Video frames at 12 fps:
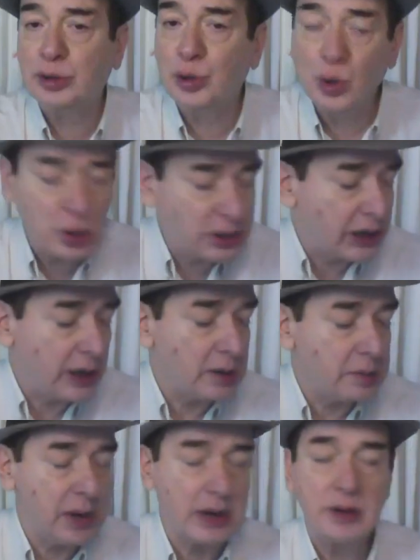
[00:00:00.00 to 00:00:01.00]
don't
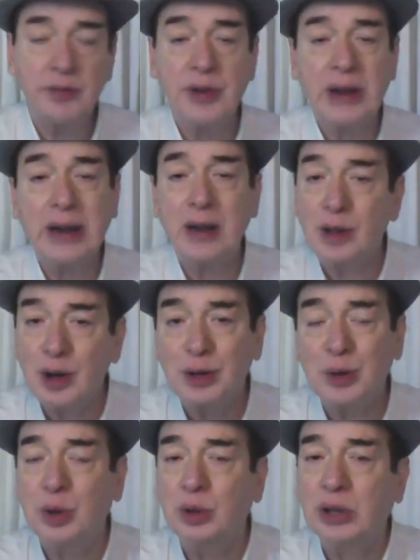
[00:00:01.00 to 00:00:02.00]
come and if we cannot
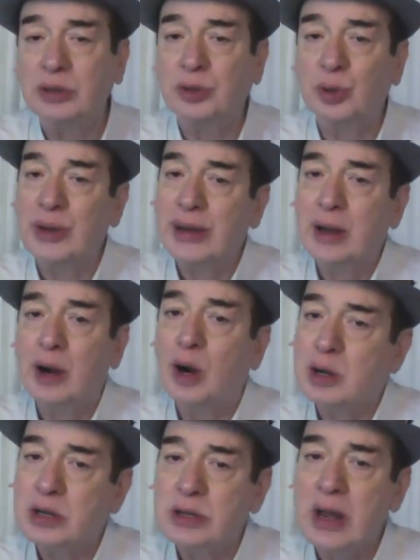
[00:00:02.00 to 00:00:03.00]
do the sowing
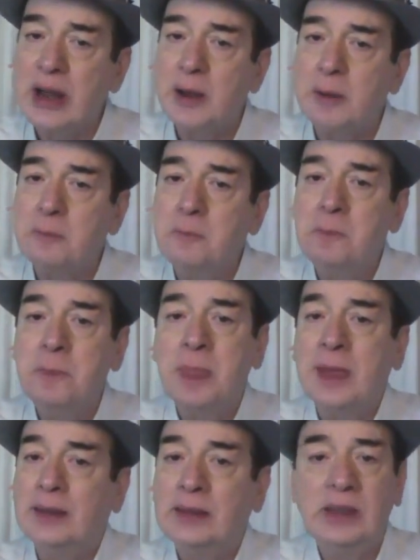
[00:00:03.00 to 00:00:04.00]
on time,
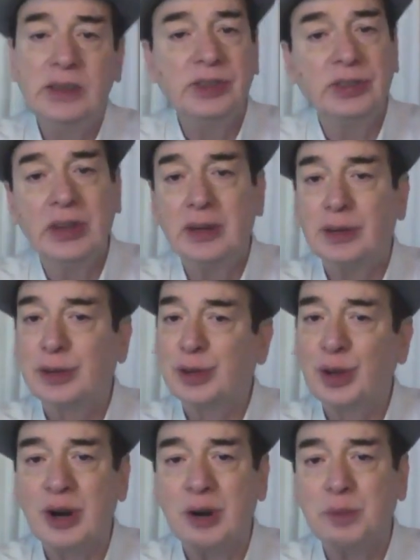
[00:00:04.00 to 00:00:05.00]
this year's
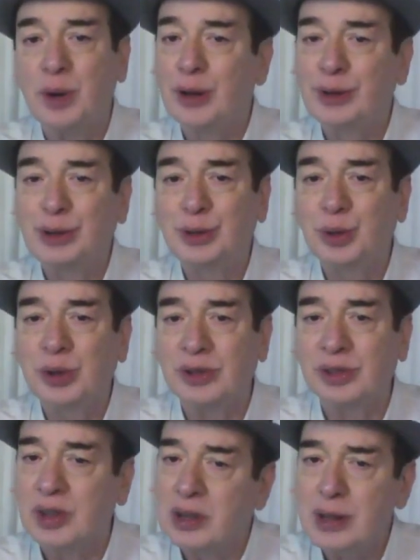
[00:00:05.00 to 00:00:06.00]
crop also
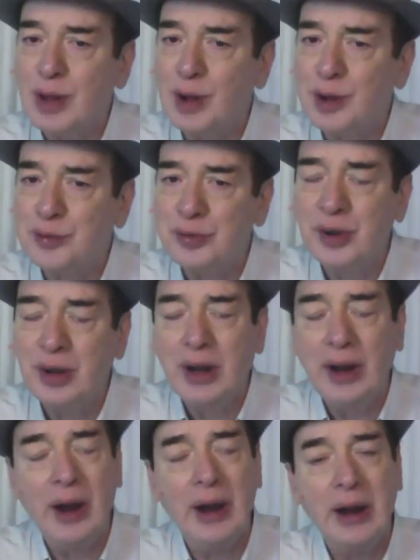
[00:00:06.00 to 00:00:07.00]
is written off
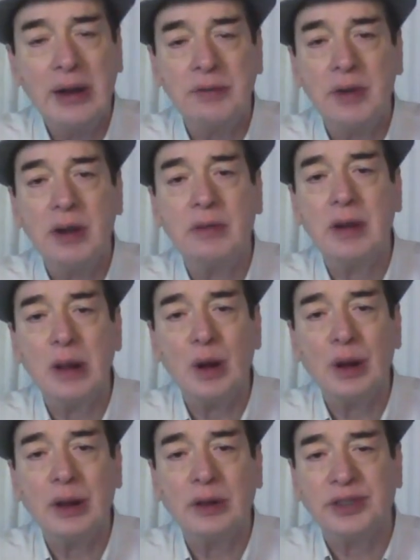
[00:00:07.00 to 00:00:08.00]
and we will
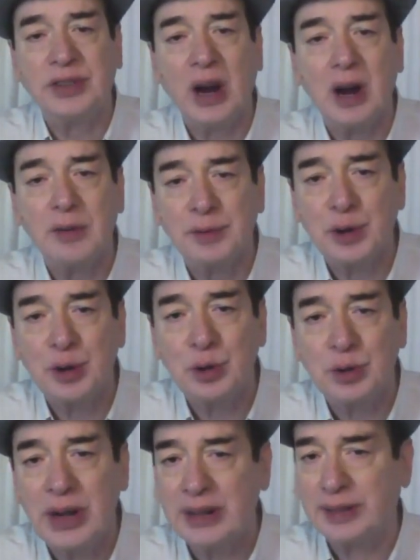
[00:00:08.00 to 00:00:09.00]
all starve
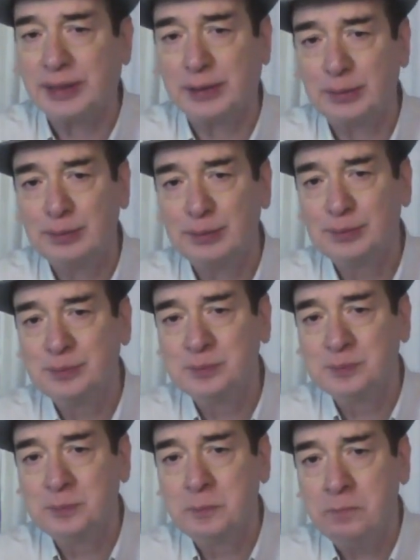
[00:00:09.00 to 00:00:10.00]
to death.
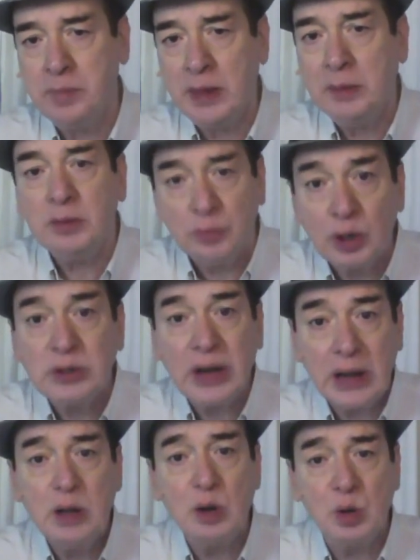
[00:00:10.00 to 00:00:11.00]
But what
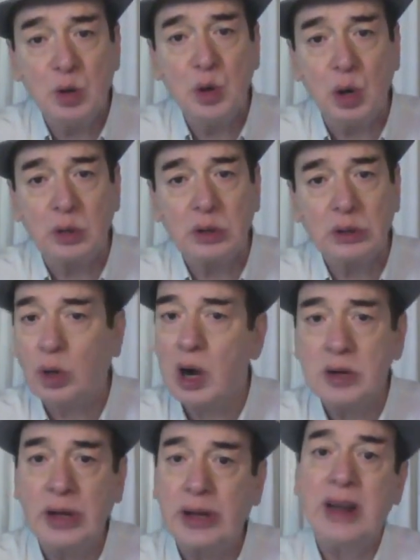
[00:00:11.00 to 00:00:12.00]
can you do? You
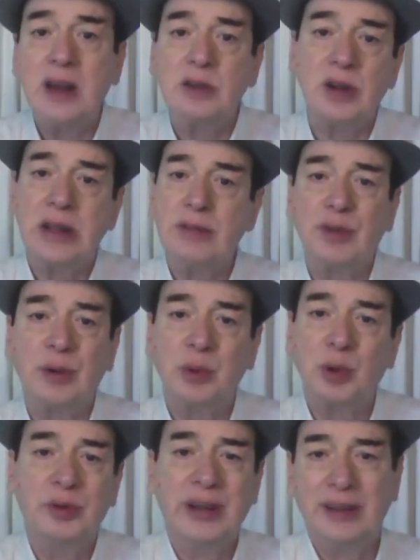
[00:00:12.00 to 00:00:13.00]
can't create rain from
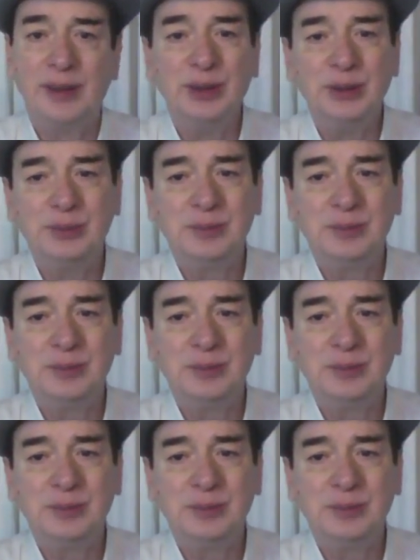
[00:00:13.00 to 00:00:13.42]
nowhere, no?